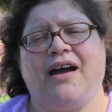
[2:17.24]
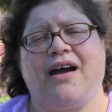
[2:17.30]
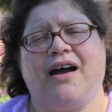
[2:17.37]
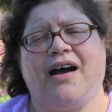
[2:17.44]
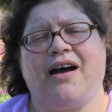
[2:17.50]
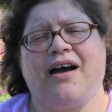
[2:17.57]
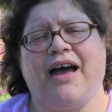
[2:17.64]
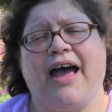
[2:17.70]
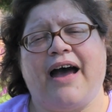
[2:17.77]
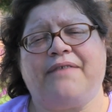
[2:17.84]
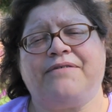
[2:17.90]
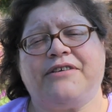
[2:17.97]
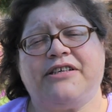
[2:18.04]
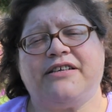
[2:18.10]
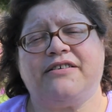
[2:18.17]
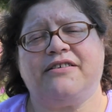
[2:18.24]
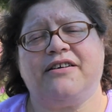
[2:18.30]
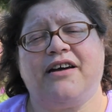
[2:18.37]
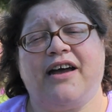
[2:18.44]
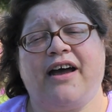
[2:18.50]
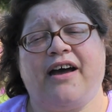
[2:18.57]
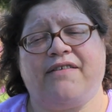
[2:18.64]
uh, have to
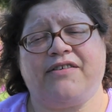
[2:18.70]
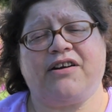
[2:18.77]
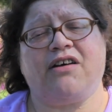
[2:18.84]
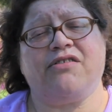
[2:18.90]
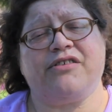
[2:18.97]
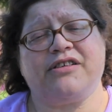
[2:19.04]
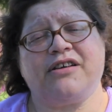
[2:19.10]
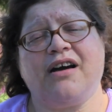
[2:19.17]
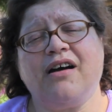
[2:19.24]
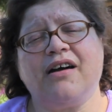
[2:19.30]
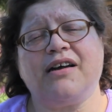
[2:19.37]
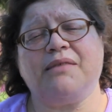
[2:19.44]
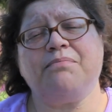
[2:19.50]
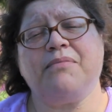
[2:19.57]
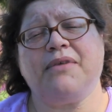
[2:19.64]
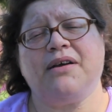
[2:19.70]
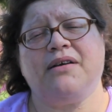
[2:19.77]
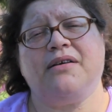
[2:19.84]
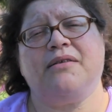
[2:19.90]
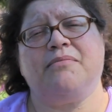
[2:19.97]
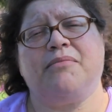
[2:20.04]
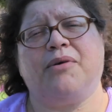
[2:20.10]
have it all the time,
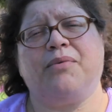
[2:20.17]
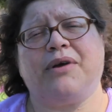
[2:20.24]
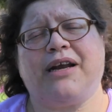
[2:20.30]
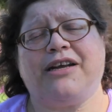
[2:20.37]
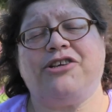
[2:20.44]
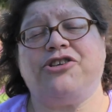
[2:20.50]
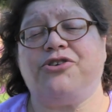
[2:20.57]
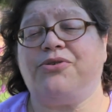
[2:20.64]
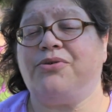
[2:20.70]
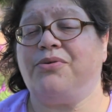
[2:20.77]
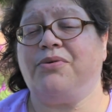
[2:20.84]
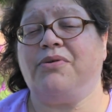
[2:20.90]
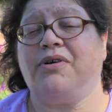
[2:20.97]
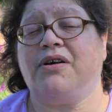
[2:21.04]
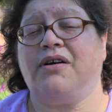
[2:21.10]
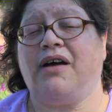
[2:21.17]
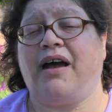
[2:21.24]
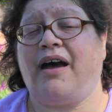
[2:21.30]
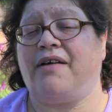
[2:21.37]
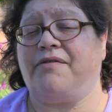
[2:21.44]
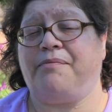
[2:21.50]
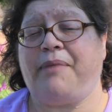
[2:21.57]
but when I do
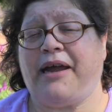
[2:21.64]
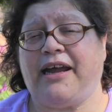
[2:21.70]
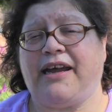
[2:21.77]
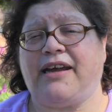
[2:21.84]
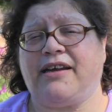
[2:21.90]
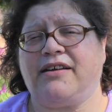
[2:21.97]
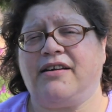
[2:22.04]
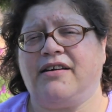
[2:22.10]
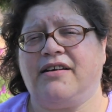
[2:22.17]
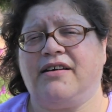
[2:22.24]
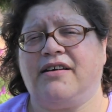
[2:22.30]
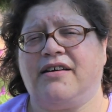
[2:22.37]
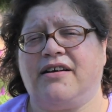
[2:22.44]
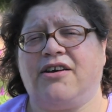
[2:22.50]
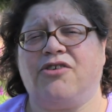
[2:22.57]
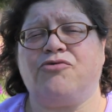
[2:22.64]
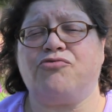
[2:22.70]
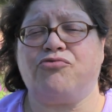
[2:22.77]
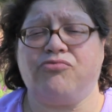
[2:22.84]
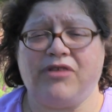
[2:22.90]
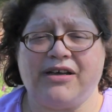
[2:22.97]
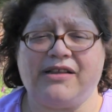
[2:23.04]
have pain, it
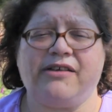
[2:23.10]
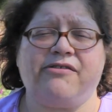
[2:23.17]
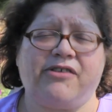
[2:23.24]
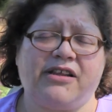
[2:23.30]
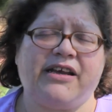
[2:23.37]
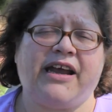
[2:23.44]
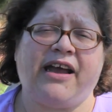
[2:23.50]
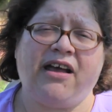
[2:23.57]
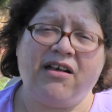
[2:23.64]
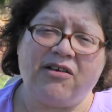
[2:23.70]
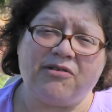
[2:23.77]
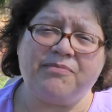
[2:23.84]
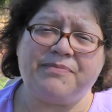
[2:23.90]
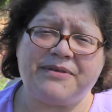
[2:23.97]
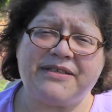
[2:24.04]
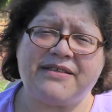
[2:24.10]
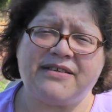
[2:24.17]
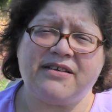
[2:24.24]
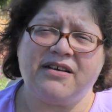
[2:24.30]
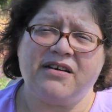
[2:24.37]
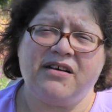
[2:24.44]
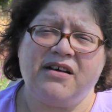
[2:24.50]
really, really helps
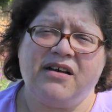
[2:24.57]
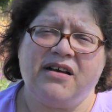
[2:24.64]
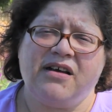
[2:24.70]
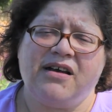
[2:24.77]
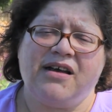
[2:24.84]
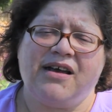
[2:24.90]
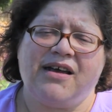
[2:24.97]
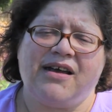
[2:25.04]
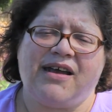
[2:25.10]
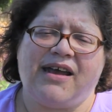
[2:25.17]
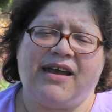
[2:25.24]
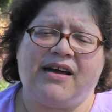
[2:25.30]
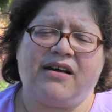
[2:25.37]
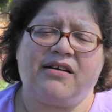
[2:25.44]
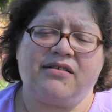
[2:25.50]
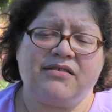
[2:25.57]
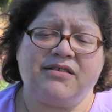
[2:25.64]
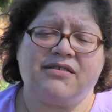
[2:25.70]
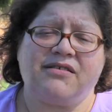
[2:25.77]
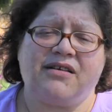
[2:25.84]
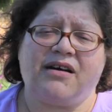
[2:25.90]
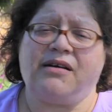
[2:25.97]
and
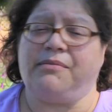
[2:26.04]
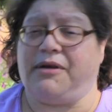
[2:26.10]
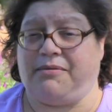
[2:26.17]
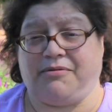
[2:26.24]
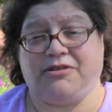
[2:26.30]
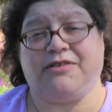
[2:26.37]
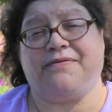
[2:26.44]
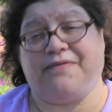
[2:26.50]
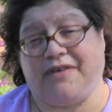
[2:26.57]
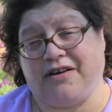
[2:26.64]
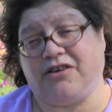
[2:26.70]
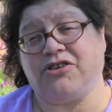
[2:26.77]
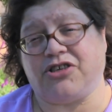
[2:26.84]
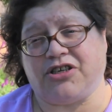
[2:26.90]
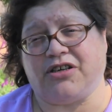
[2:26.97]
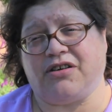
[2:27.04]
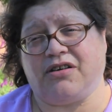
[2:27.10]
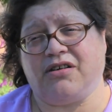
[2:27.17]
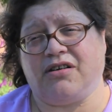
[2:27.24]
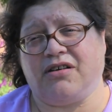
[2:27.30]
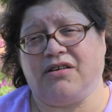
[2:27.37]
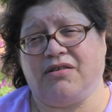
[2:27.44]
I'm able to function,
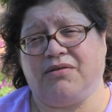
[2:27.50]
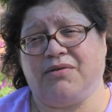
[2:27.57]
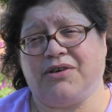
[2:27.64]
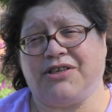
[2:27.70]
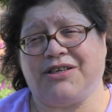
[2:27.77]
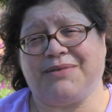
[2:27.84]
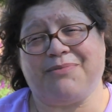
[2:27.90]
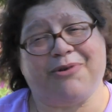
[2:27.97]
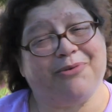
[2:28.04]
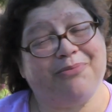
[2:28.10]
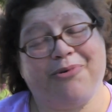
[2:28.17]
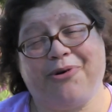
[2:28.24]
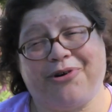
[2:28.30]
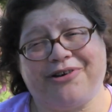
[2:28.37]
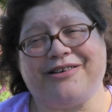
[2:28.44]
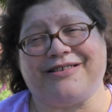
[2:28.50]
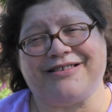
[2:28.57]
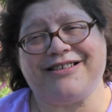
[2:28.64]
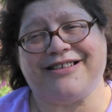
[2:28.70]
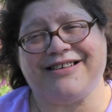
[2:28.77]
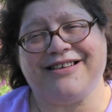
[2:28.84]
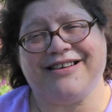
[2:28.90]
which is more
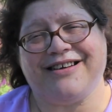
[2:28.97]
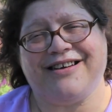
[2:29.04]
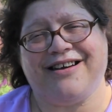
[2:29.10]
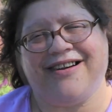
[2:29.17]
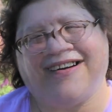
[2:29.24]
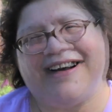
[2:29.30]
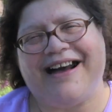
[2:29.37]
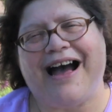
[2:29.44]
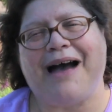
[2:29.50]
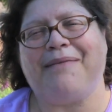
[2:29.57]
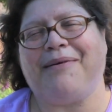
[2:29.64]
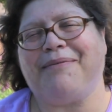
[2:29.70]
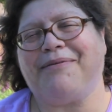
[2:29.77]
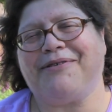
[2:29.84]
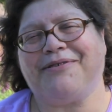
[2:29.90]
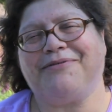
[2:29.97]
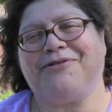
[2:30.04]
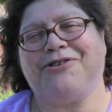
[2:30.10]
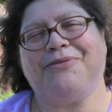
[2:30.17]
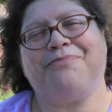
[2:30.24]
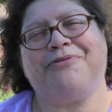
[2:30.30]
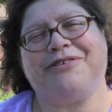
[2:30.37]
important. I'm able
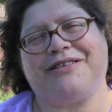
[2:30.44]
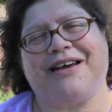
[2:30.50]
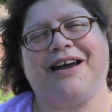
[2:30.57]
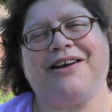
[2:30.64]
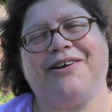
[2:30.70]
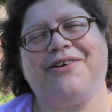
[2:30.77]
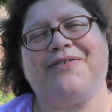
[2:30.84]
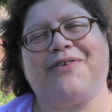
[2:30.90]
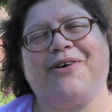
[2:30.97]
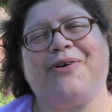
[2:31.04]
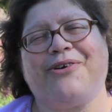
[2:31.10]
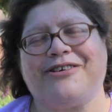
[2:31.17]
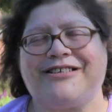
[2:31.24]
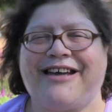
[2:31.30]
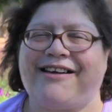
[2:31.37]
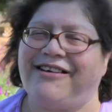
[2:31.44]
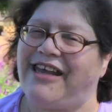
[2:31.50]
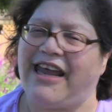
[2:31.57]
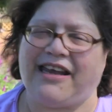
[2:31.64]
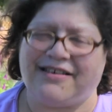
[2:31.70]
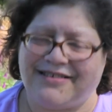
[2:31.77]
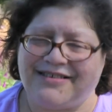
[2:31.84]
to preside over Orange County
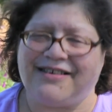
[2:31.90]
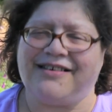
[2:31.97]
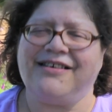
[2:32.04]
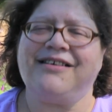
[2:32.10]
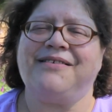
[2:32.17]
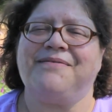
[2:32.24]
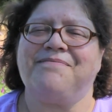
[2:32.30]
ASA.